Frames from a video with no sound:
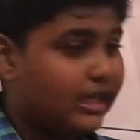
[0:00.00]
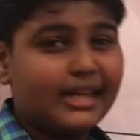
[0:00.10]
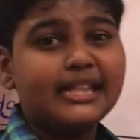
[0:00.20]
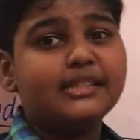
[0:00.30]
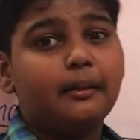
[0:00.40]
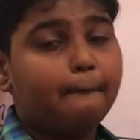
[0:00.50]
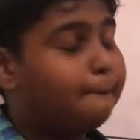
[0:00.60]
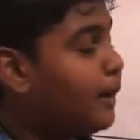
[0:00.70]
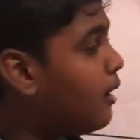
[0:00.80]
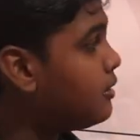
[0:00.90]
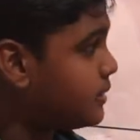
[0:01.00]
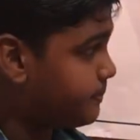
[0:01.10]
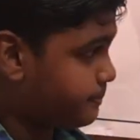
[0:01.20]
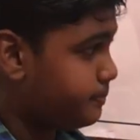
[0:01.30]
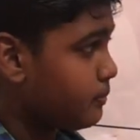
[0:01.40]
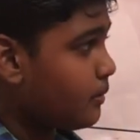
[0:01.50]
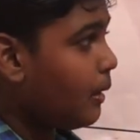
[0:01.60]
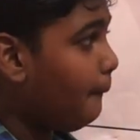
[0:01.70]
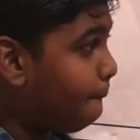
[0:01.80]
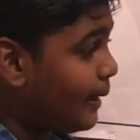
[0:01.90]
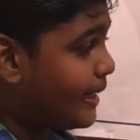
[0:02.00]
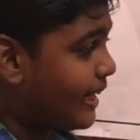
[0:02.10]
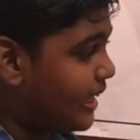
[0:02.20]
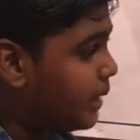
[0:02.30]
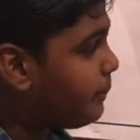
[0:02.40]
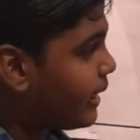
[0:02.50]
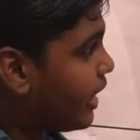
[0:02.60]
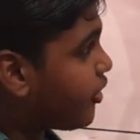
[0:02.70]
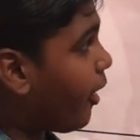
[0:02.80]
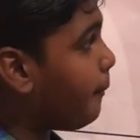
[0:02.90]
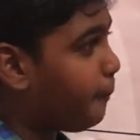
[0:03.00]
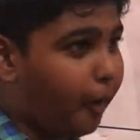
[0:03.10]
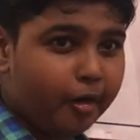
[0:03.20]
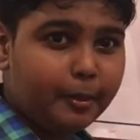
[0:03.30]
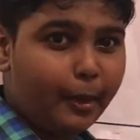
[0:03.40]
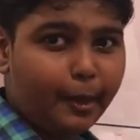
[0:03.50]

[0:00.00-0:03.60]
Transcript: It is Mount McKinley, but I can't point